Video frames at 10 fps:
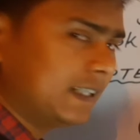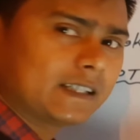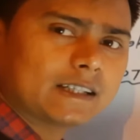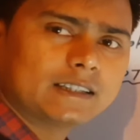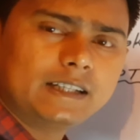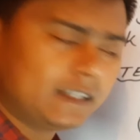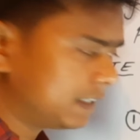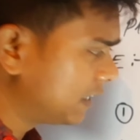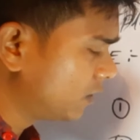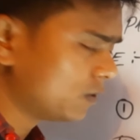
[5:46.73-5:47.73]
it
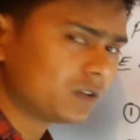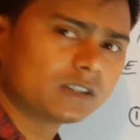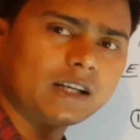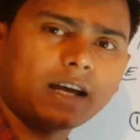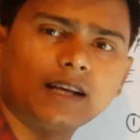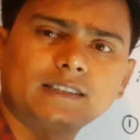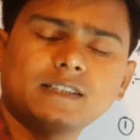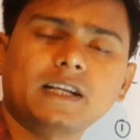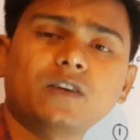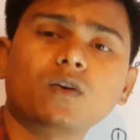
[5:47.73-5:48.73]
denotes a
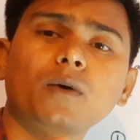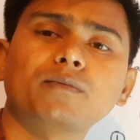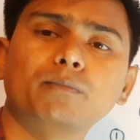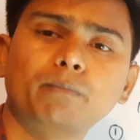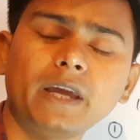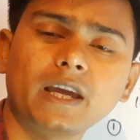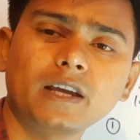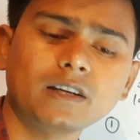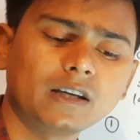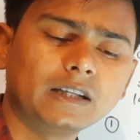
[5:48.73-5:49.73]
state of
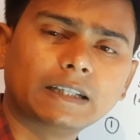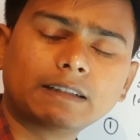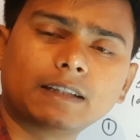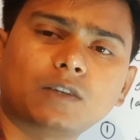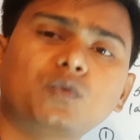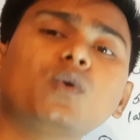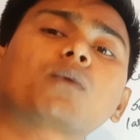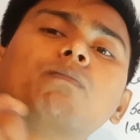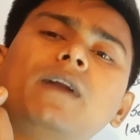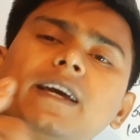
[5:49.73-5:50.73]
being that
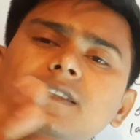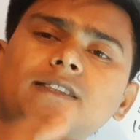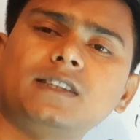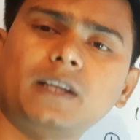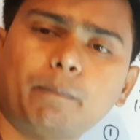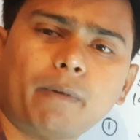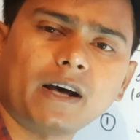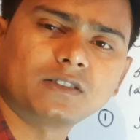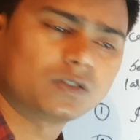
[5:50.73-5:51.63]
took place in the past,